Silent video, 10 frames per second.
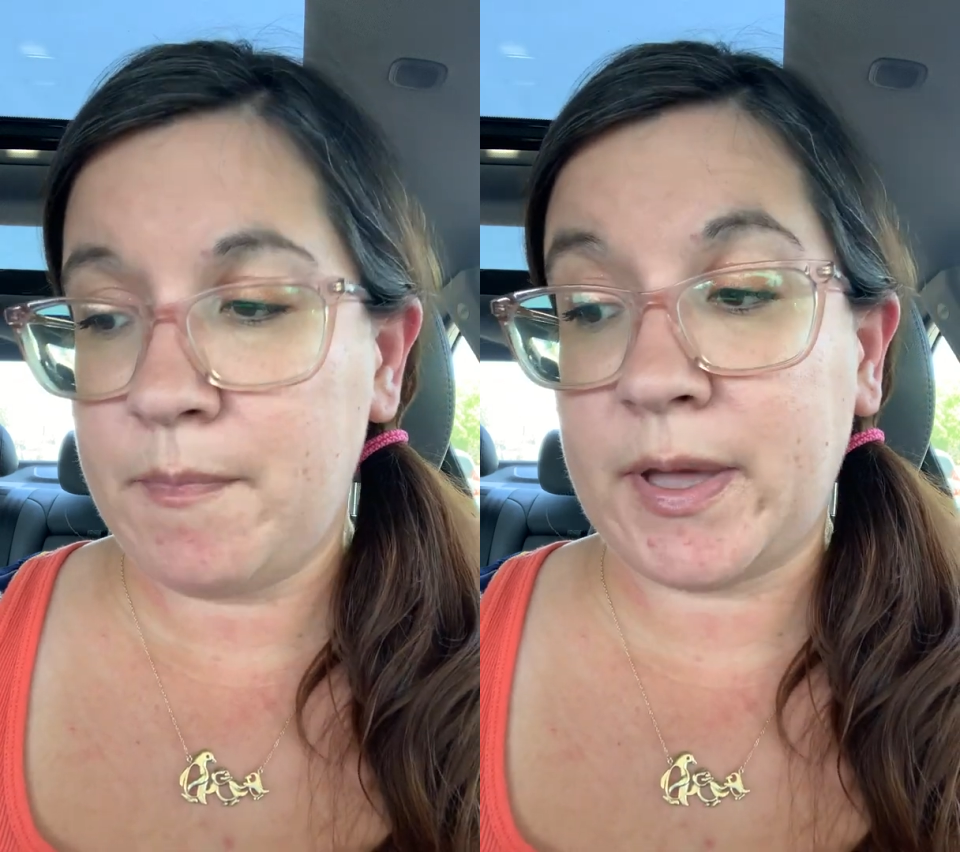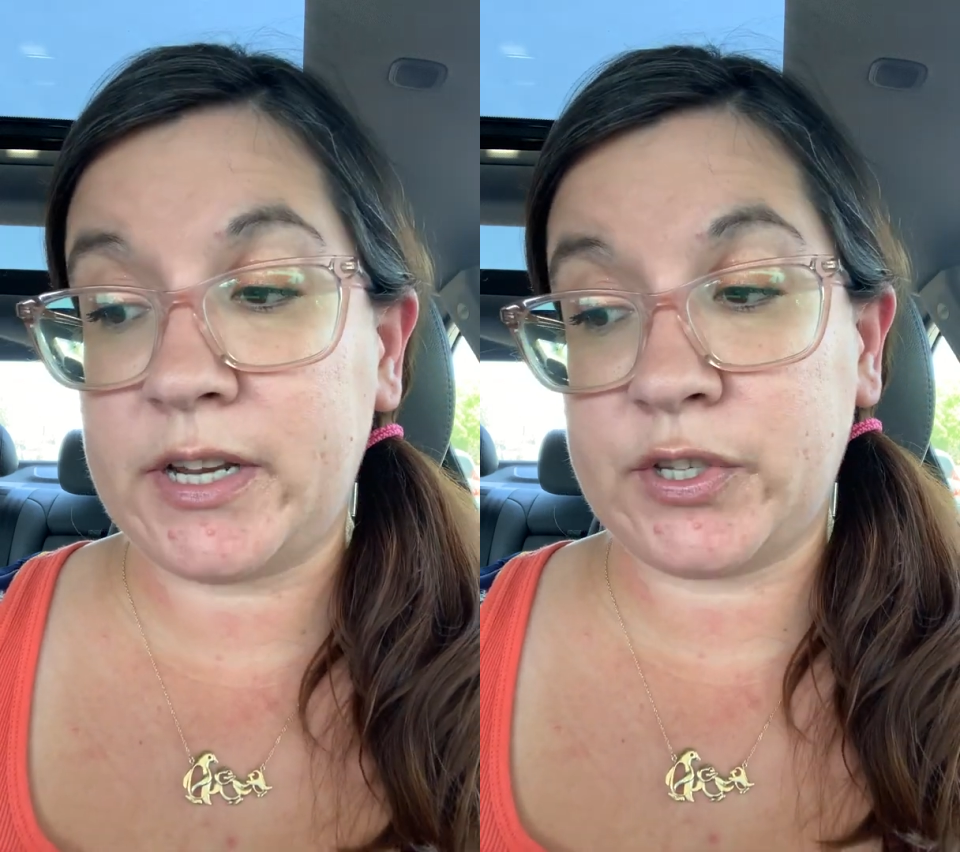
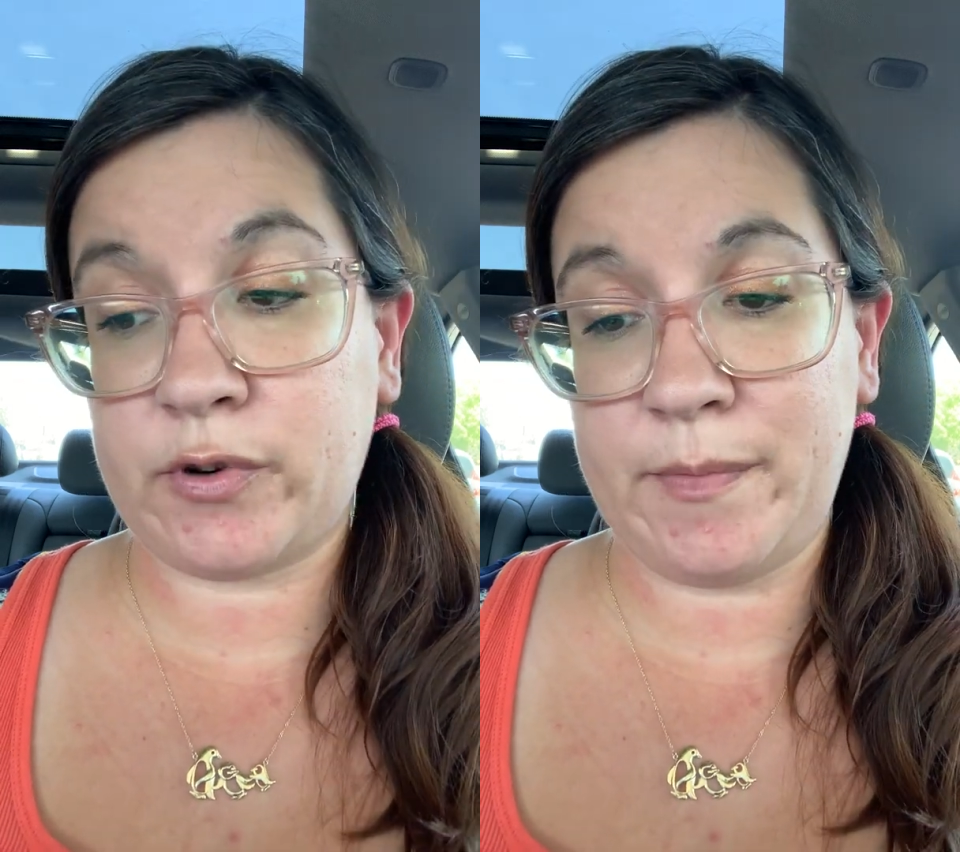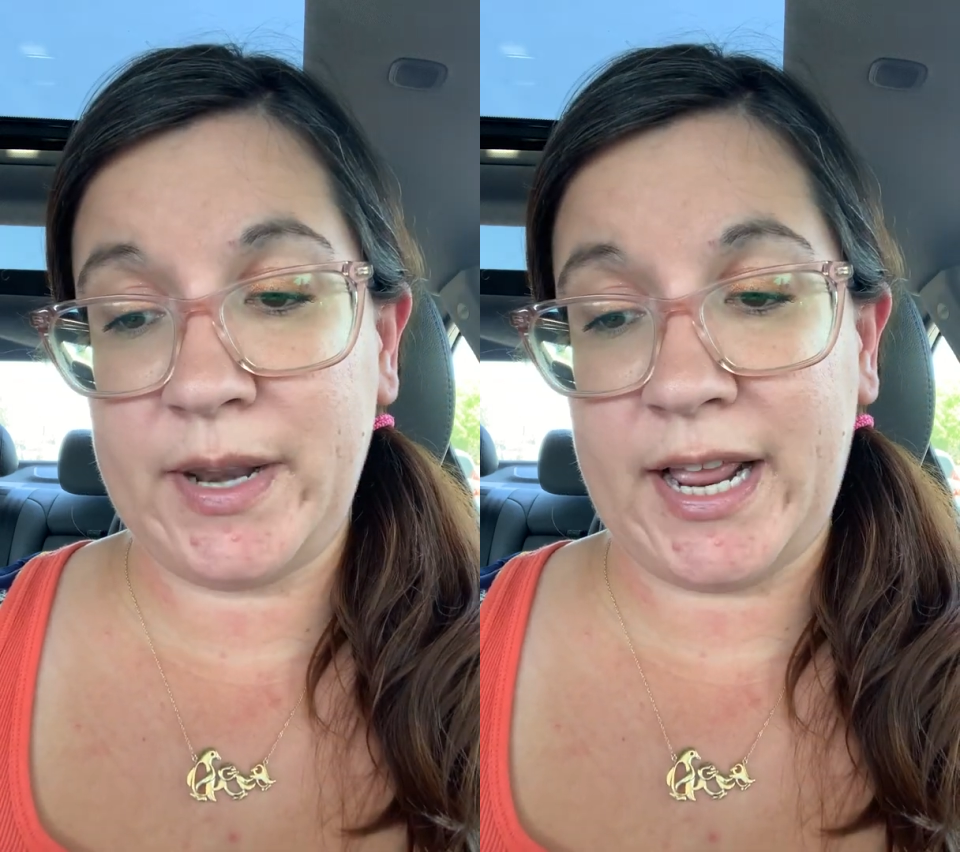by
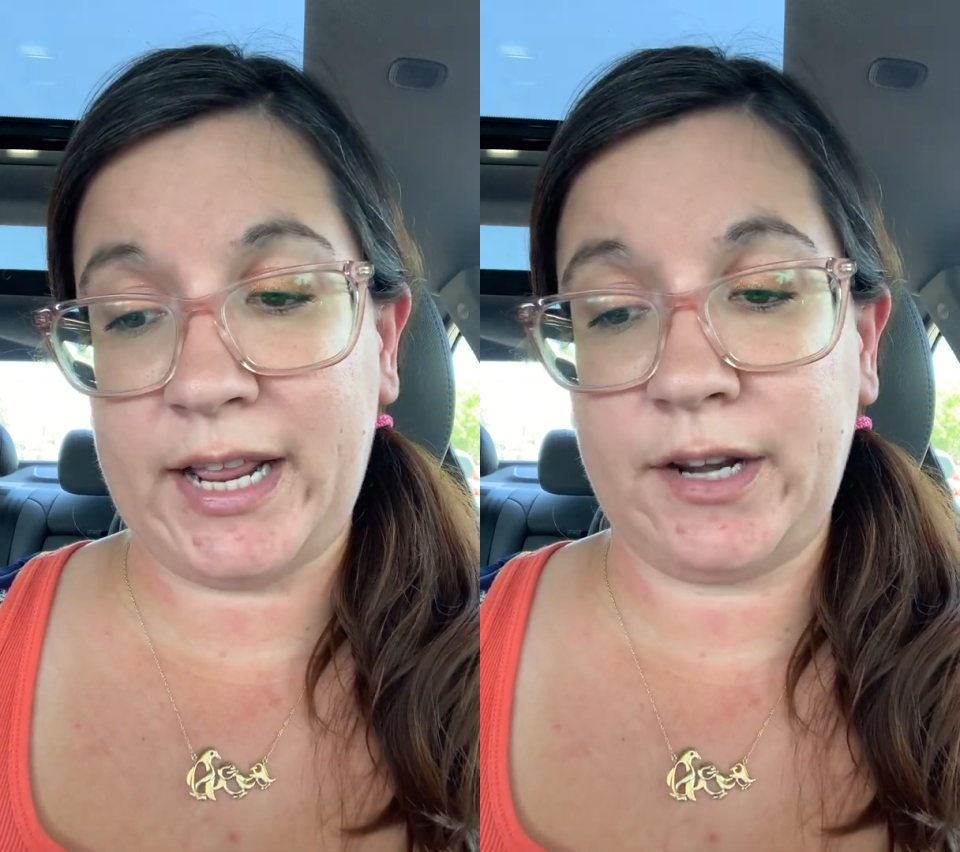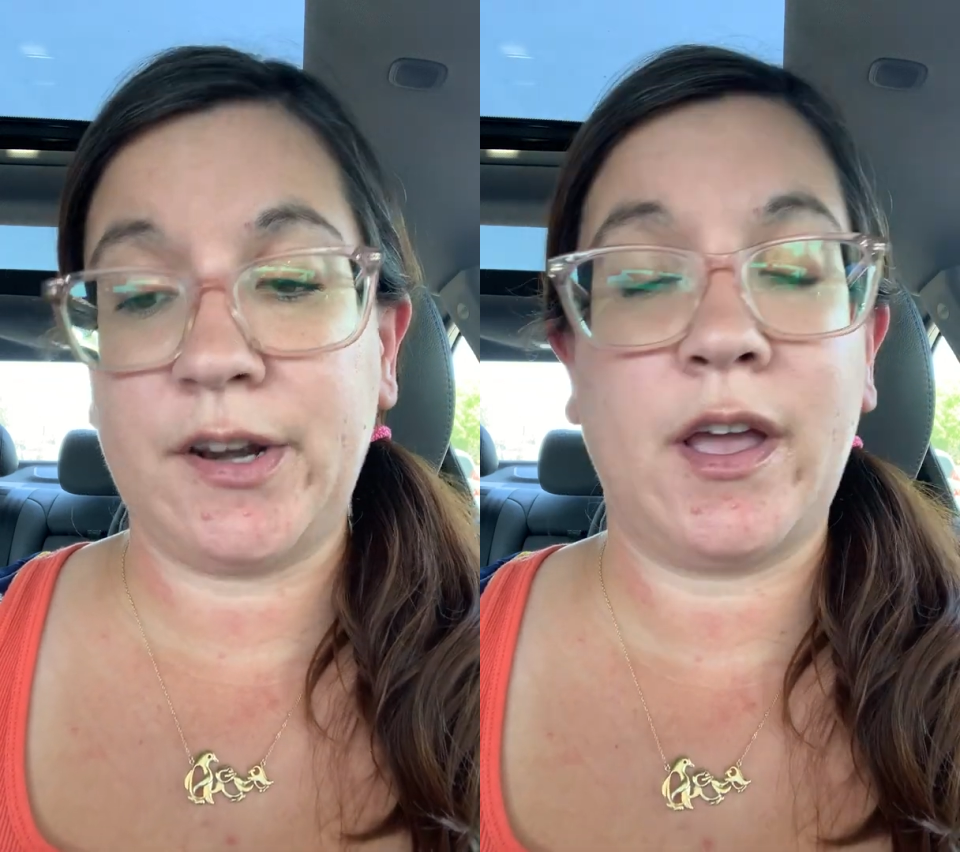
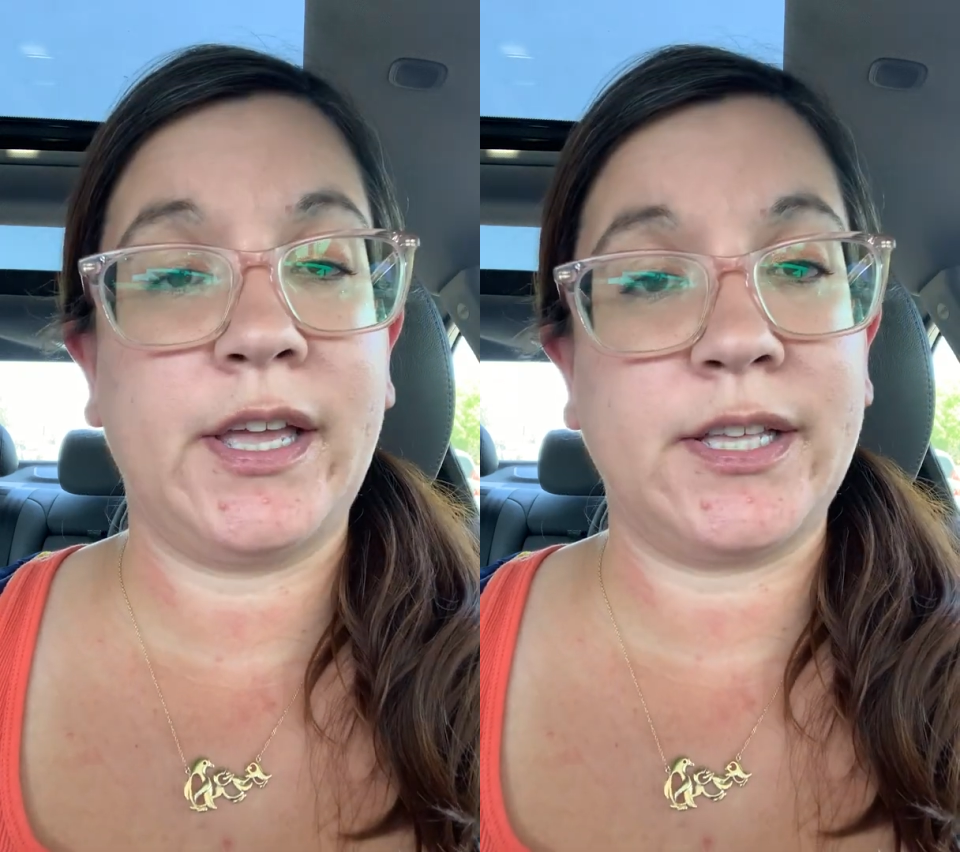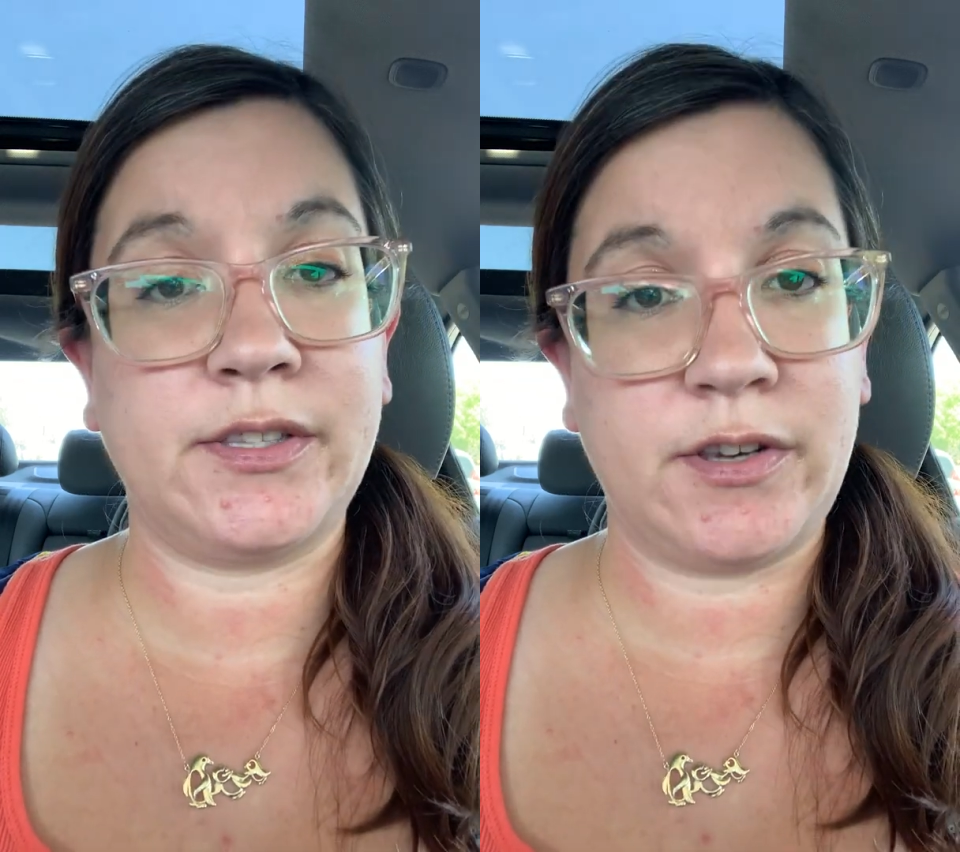discriminating
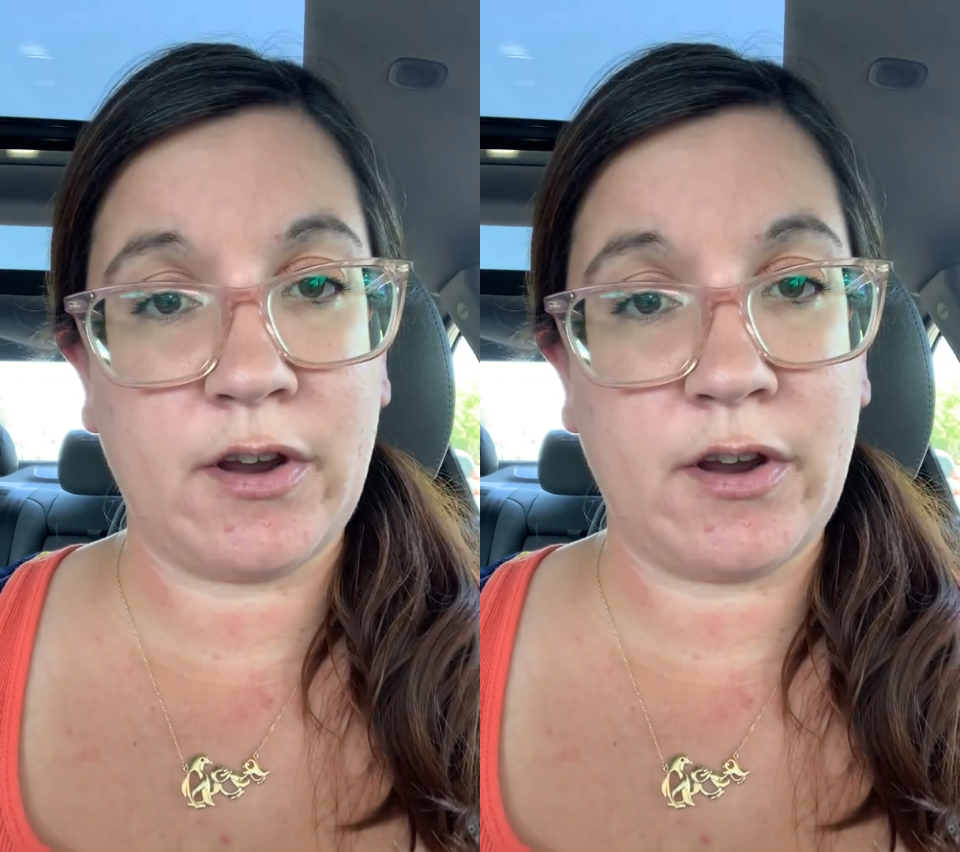against